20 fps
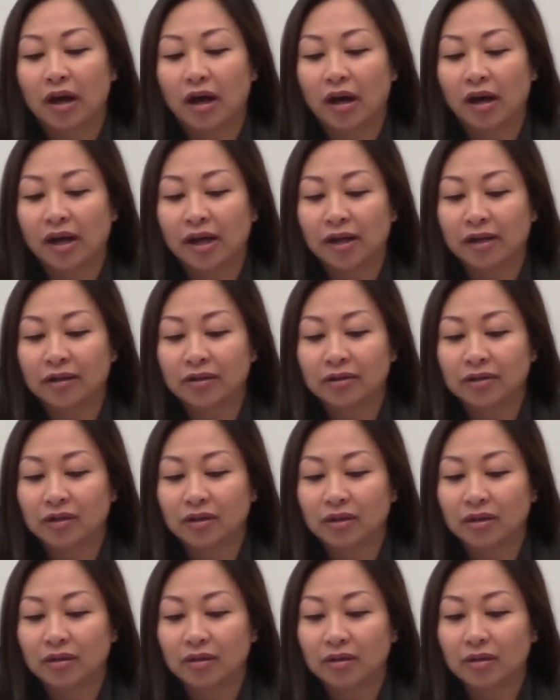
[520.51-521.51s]
and
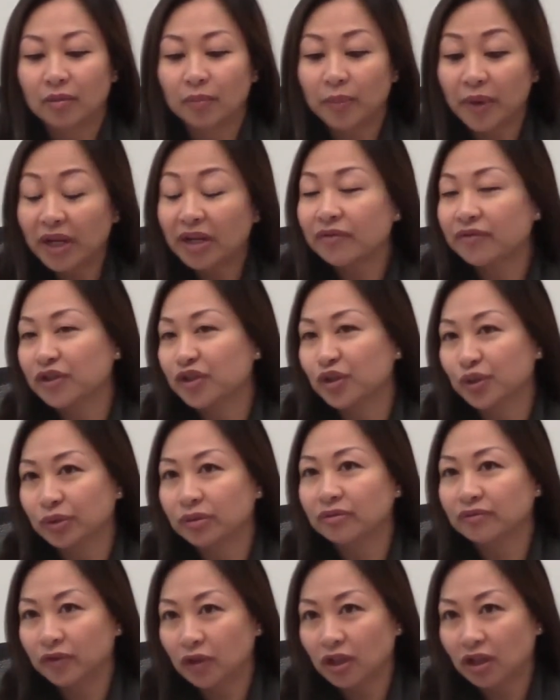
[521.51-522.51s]

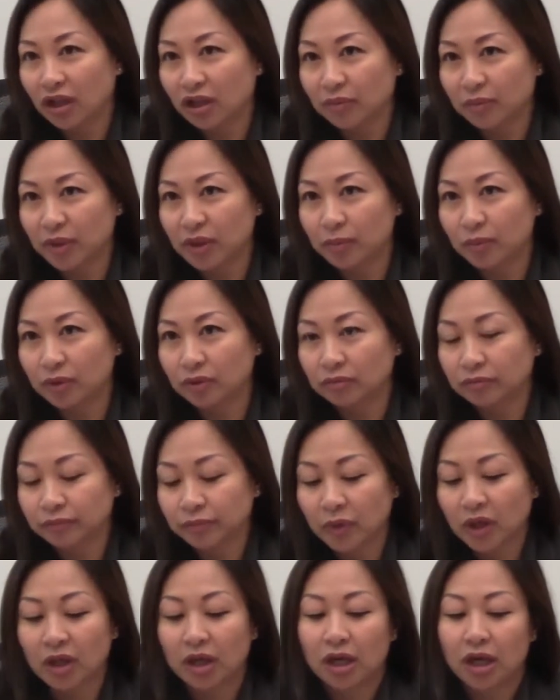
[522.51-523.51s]
beneficial for a lot of people.
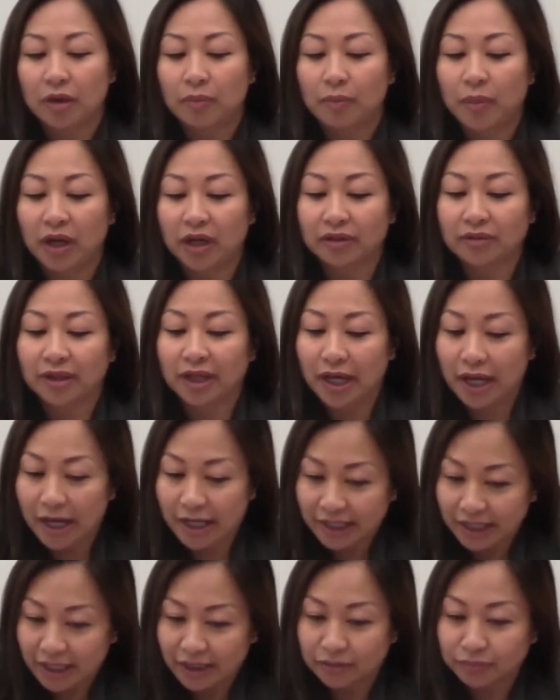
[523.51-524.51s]
But
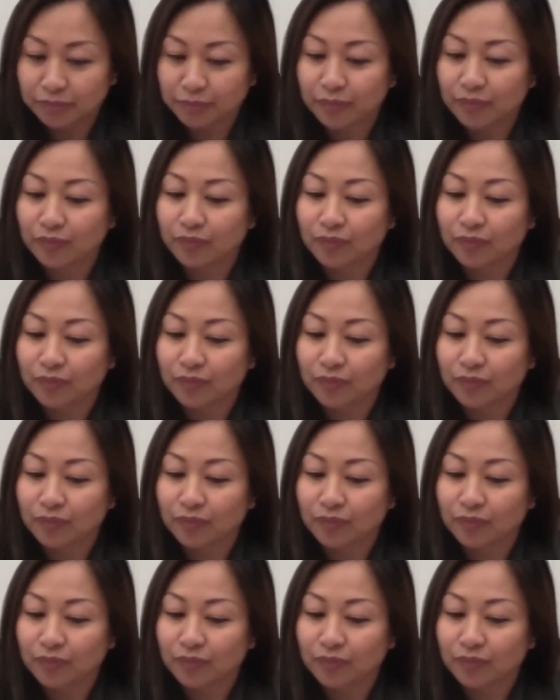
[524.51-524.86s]
again,